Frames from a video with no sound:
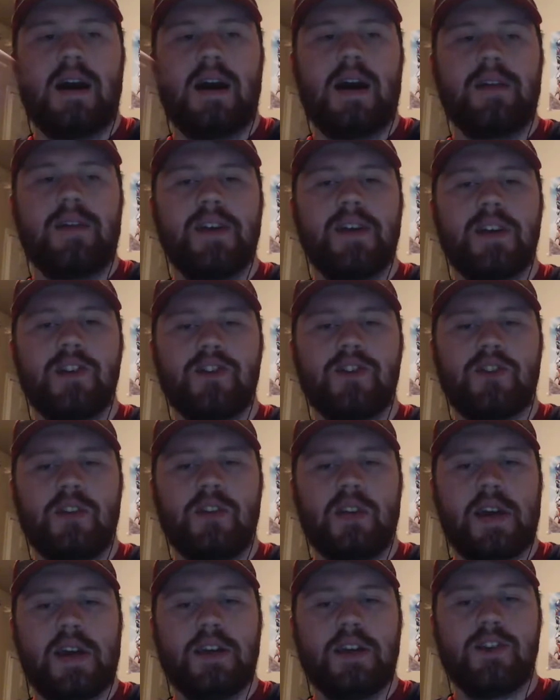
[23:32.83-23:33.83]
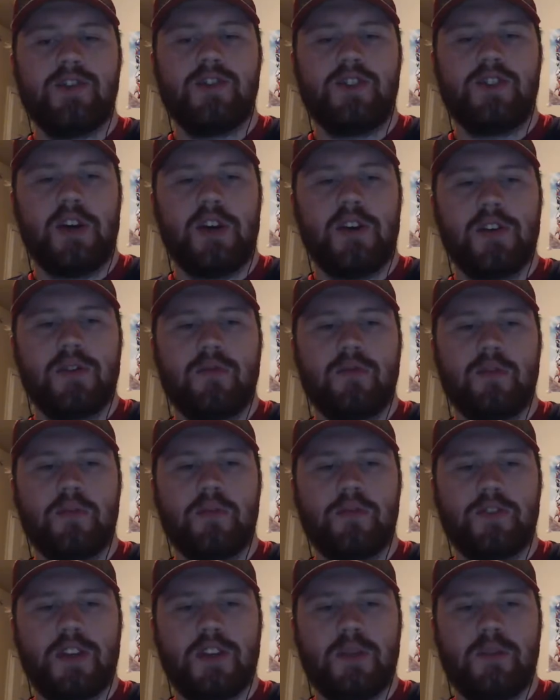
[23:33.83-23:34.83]
I think it gels with
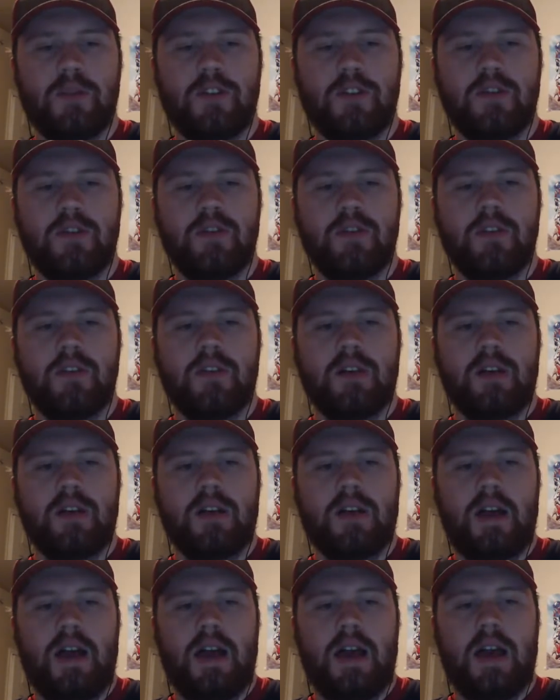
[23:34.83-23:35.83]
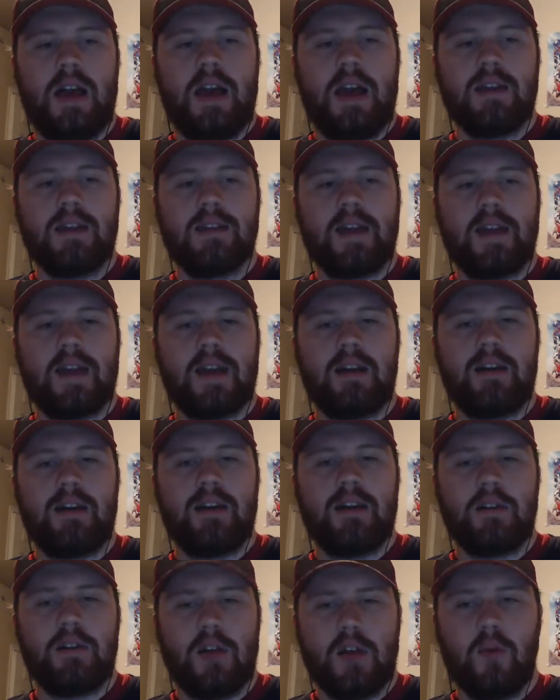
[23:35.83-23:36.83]
Buscema, and like
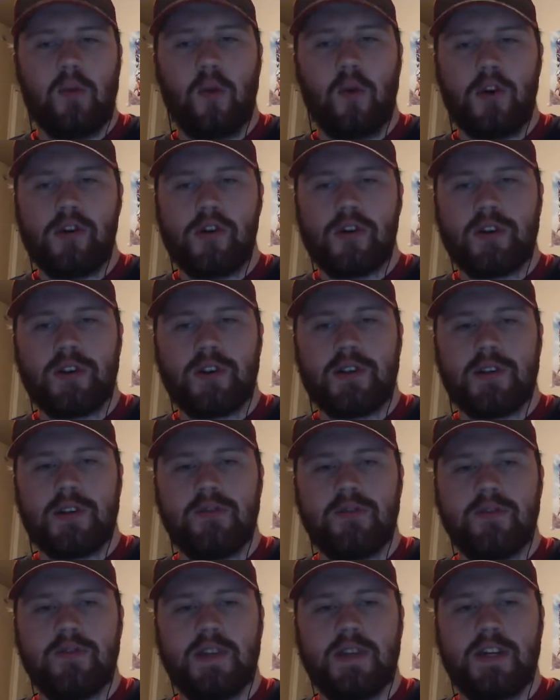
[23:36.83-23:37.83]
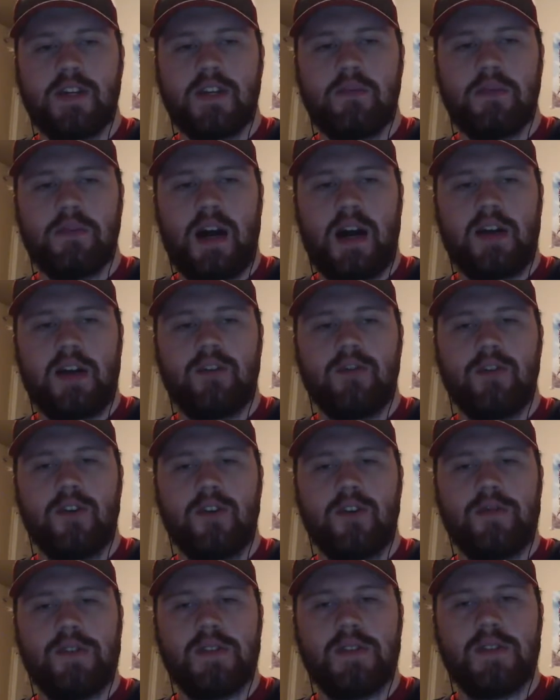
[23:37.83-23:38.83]
it works, like you said. But I don't know
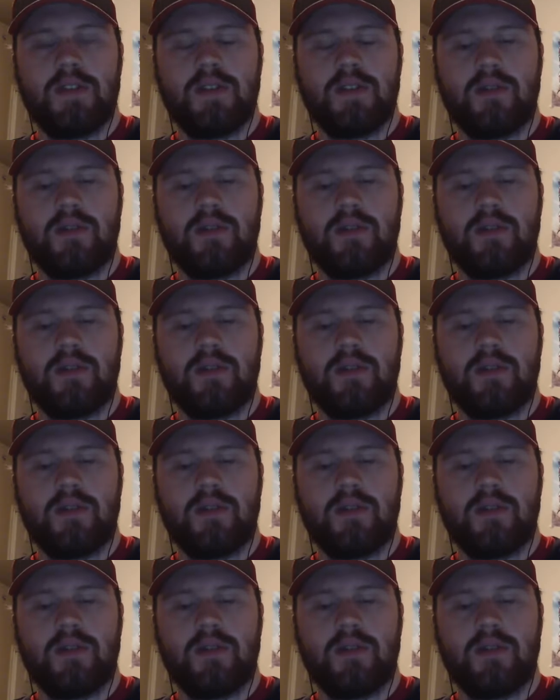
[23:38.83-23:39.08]
if this